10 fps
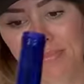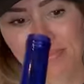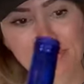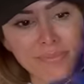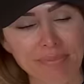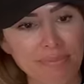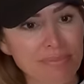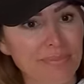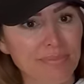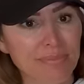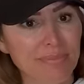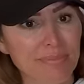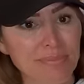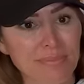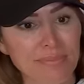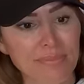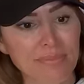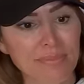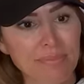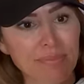
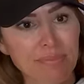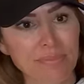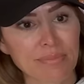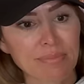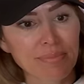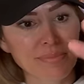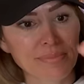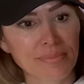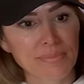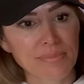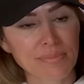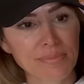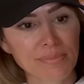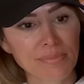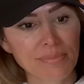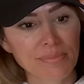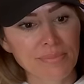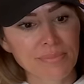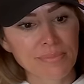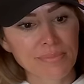
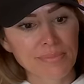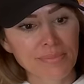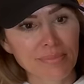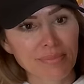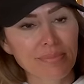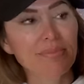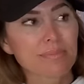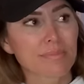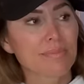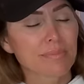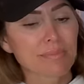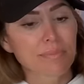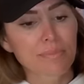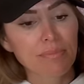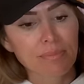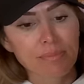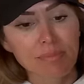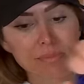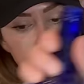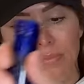
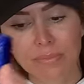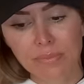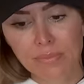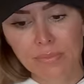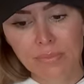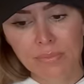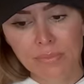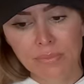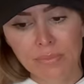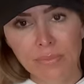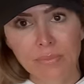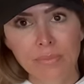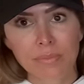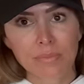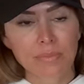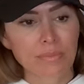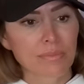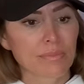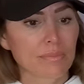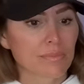This person isn't speaking.